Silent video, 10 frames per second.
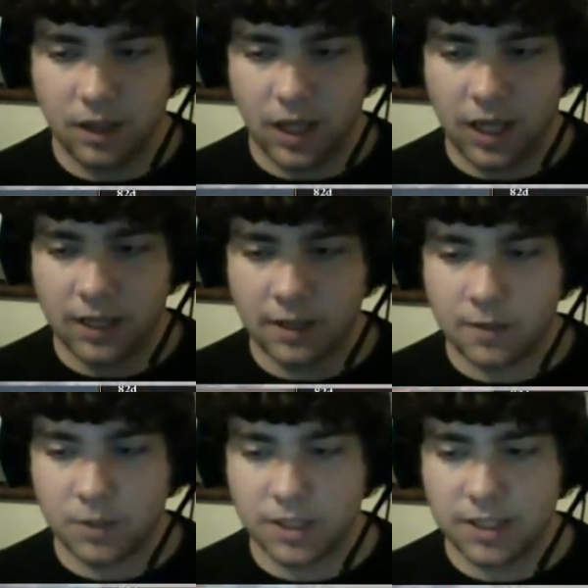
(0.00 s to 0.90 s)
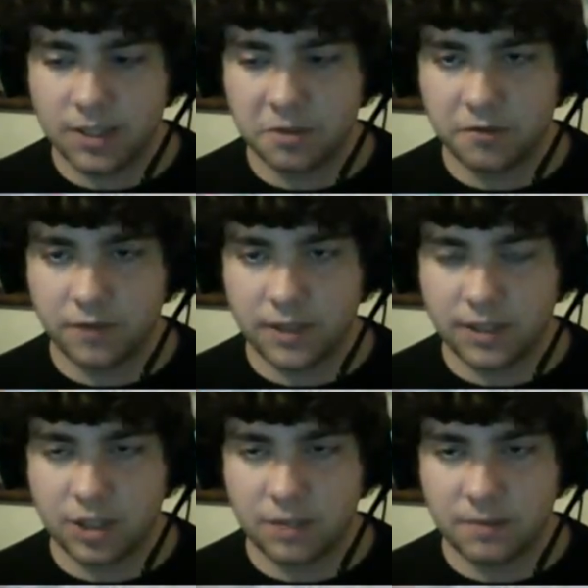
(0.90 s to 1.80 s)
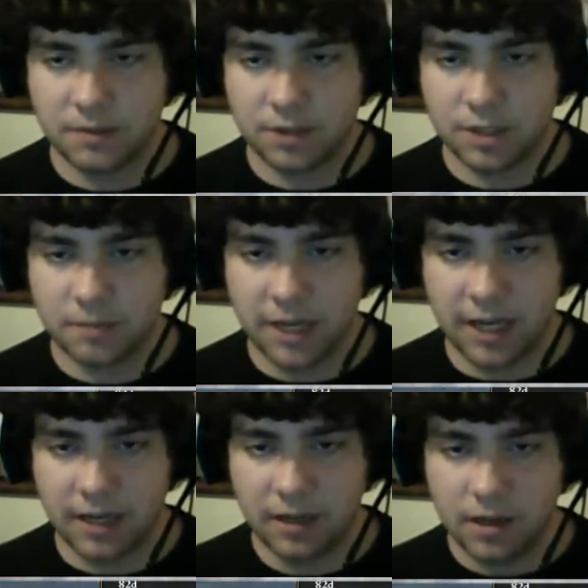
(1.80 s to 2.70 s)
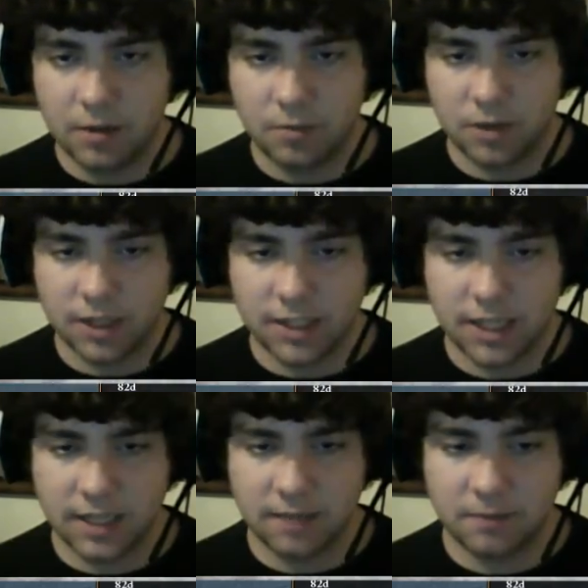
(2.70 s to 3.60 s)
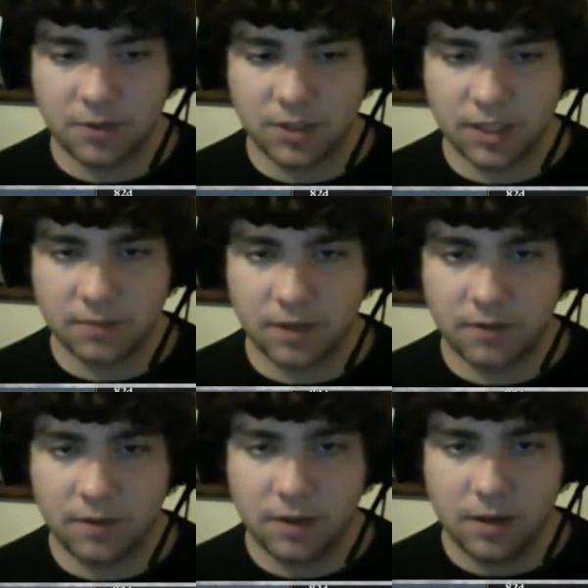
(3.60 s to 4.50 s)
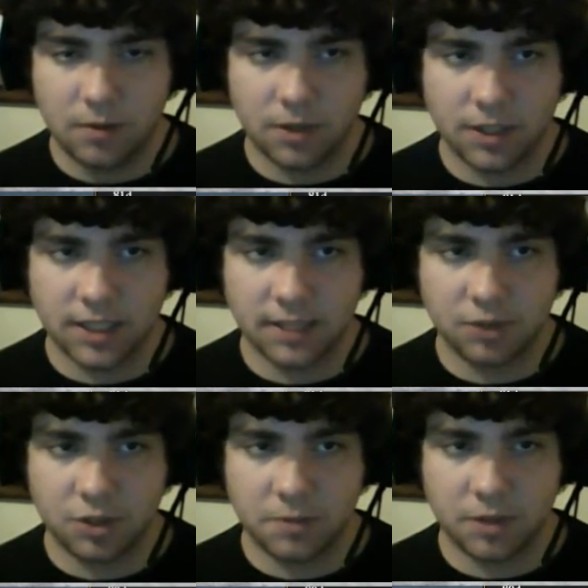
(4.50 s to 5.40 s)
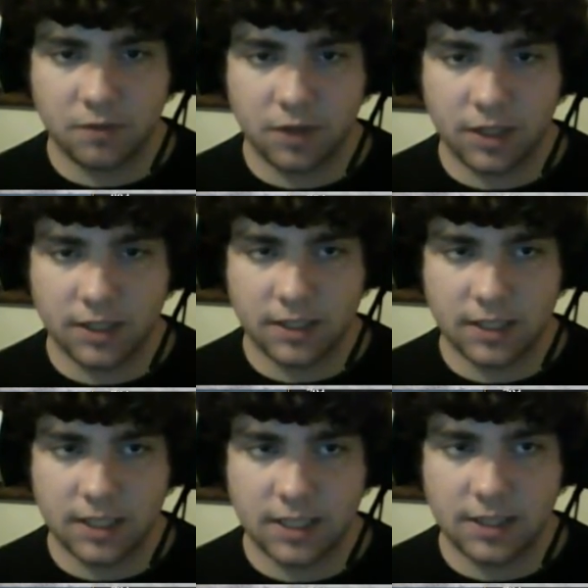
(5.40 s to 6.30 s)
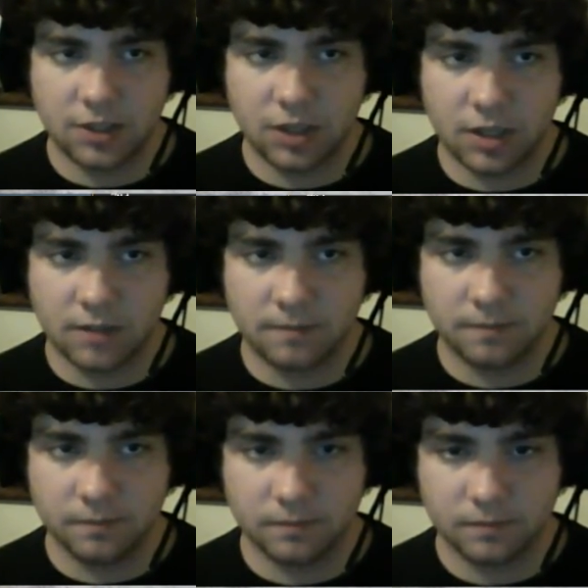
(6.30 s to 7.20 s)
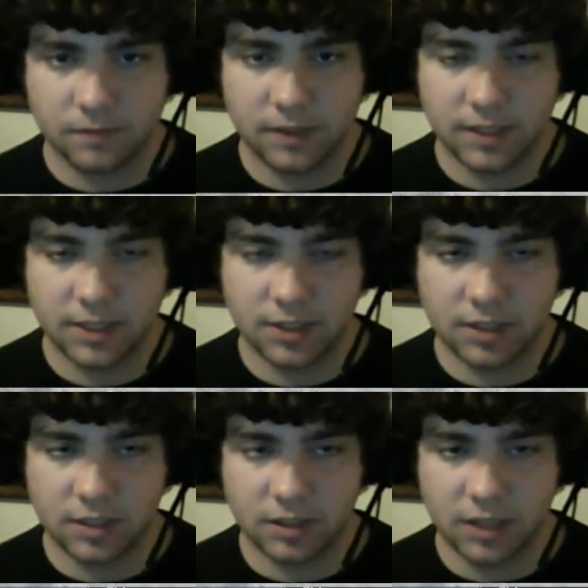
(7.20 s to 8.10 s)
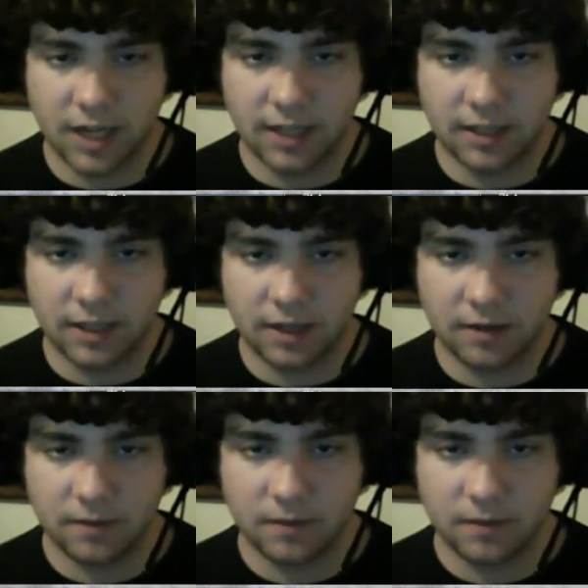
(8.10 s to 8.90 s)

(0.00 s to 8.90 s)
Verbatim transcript: And then with these 12 th ships that we just made, we're going to take them, or 6, whatever, we're going to take some troops over and siege, um, siege the little island there.